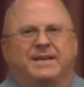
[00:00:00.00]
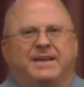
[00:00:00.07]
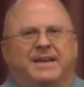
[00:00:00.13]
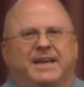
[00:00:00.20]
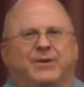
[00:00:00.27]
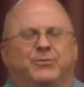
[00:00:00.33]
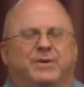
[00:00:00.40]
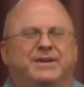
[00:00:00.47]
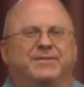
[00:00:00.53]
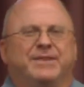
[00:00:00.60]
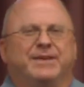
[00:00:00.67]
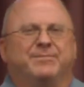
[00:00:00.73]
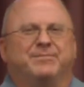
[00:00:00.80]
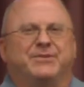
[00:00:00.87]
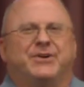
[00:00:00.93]
And one of
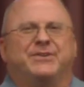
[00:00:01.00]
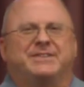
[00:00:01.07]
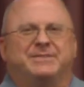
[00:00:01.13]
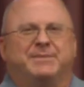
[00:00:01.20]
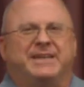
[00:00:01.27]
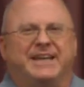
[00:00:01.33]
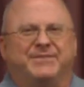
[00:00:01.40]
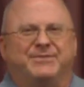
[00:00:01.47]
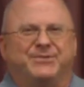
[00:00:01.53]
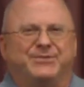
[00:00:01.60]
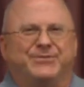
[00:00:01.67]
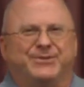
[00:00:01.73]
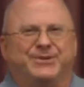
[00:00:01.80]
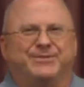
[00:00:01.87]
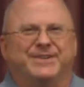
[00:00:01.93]
them talked to me after
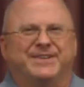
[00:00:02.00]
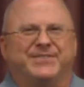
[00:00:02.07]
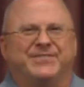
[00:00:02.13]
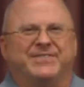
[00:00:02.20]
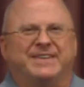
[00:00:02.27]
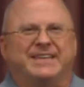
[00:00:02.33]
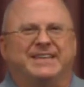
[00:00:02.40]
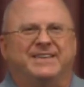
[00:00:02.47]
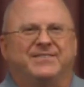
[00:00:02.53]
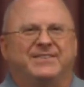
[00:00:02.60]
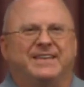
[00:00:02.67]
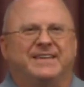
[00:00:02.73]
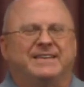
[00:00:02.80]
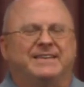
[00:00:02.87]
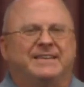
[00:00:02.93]
service and he
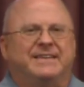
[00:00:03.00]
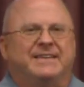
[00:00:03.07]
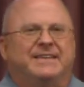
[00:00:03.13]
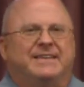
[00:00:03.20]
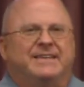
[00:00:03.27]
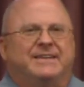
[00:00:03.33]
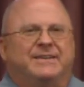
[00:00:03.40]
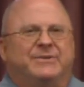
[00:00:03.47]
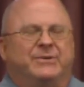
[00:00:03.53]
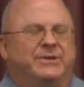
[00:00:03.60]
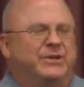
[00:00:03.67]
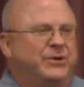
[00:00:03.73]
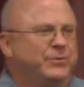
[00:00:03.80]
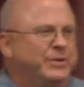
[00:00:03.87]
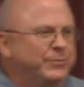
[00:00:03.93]
said, well, you
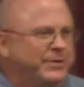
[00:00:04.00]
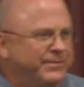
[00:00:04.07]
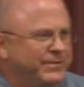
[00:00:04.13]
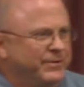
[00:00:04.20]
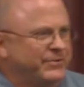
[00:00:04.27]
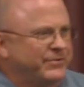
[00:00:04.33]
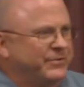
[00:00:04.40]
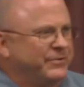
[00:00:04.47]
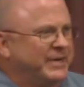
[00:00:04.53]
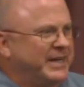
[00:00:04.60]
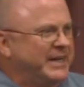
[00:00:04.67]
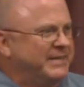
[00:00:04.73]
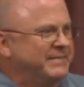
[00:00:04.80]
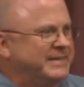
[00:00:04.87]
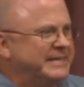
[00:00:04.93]
know, when we first
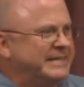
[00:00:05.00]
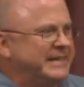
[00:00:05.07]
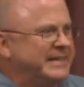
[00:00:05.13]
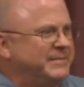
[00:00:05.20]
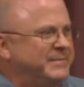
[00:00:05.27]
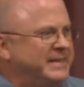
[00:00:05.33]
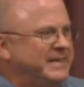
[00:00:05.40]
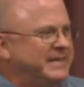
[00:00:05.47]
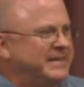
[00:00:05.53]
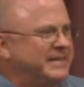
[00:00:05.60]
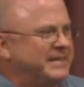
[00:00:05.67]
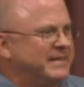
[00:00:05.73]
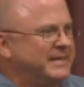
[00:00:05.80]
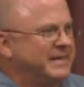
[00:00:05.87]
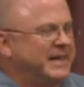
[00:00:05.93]
arrived and came in,
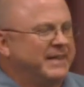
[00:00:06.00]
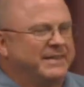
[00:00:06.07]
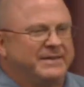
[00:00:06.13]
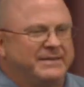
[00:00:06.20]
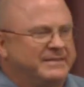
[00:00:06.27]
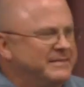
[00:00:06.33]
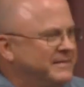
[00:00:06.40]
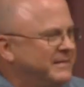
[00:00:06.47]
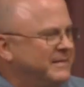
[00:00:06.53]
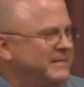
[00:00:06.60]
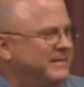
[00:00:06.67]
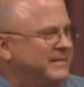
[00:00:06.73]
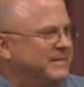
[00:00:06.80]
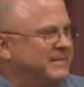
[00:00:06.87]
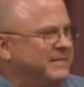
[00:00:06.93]
I thought,
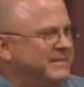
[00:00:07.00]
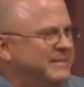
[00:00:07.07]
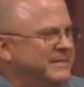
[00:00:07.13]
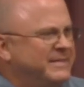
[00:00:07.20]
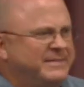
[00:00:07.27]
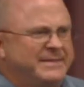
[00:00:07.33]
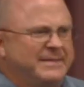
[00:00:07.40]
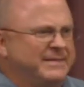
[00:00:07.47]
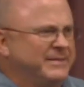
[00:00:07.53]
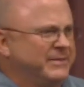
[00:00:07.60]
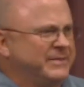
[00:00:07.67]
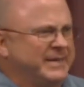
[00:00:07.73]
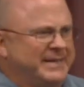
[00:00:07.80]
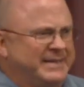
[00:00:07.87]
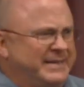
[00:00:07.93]
this doesn't
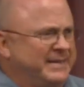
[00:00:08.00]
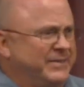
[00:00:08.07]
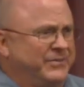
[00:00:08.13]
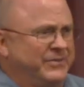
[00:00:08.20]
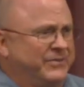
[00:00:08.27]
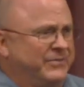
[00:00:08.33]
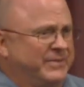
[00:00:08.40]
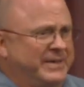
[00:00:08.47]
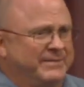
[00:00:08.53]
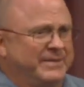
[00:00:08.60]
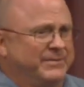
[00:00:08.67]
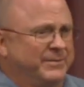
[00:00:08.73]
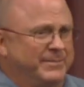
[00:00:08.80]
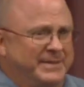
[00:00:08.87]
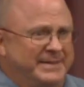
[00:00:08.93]
look like any church I've
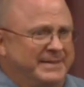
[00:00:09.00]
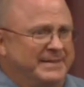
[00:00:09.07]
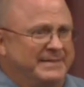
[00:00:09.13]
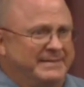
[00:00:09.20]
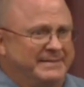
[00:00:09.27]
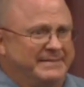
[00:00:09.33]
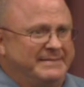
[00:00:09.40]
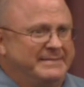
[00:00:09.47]
ever been in.